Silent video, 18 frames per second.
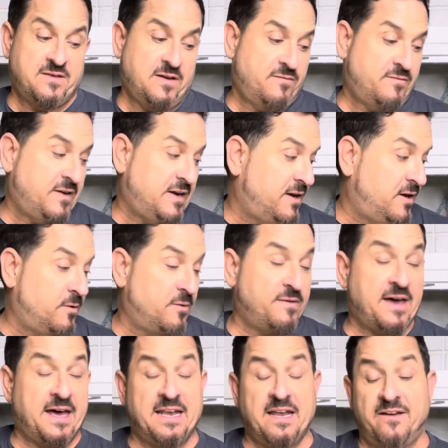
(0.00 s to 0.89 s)
video
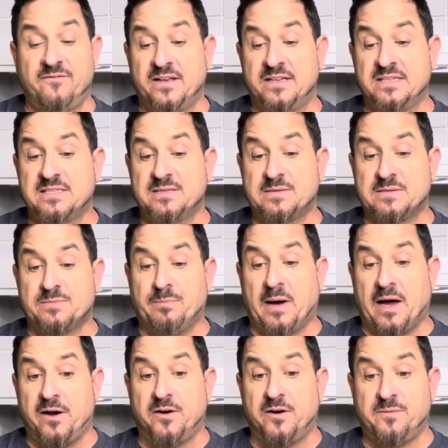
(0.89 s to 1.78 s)
that have
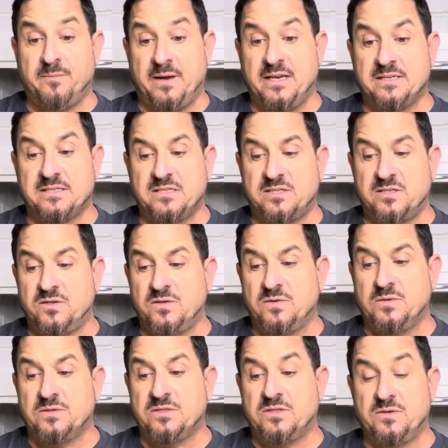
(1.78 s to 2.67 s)
inspired me
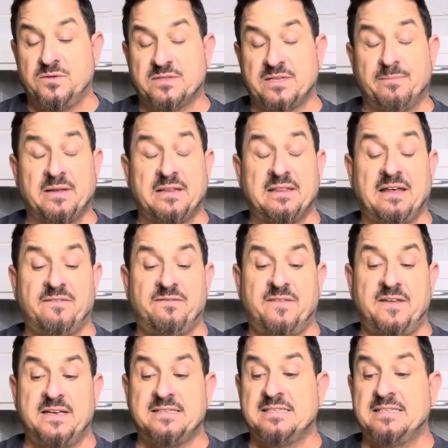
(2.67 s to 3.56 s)
to do something like
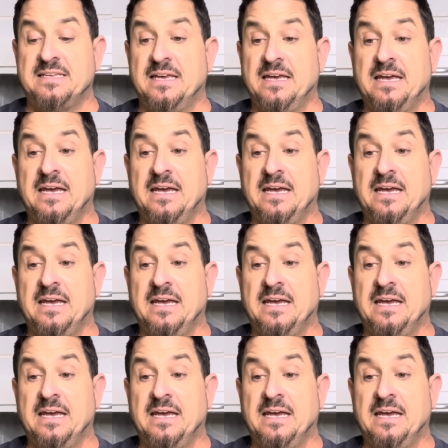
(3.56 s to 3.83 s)
this.